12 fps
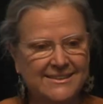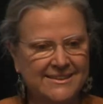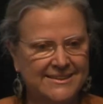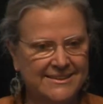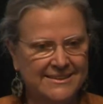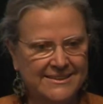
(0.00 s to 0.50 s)

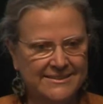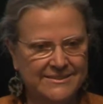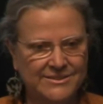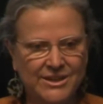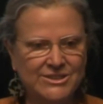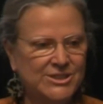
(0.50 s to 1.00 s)

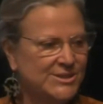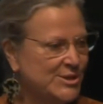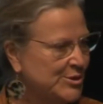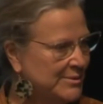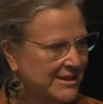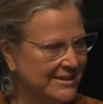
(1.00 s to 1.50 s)
not just
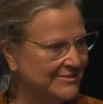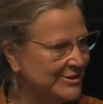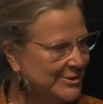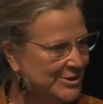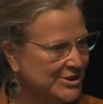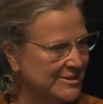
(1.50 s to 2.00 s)
human
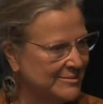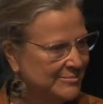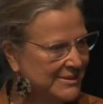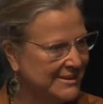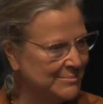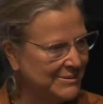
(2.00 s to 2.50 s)
evolution,
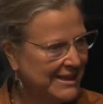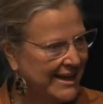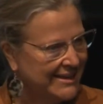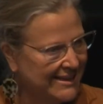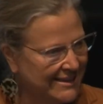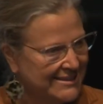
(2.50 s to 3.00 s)
but the
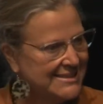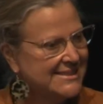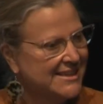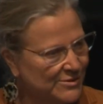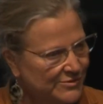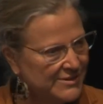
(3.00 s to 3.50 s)
planet
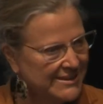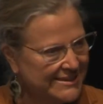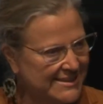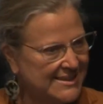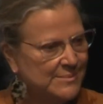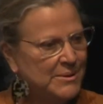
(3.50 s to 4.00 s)
itself and
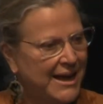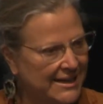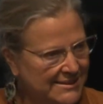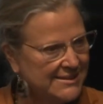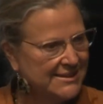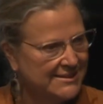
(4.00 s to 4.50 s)
its
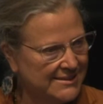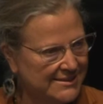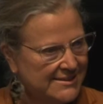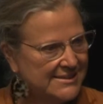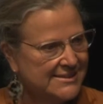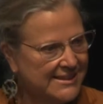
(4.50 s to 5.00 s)
capacity to
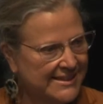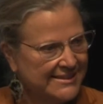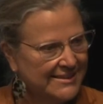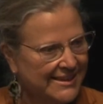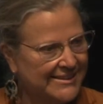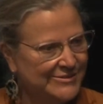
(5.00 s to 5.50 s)
sustain
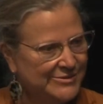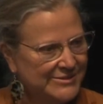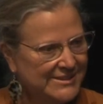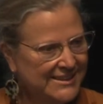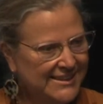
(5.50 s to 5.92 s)
life.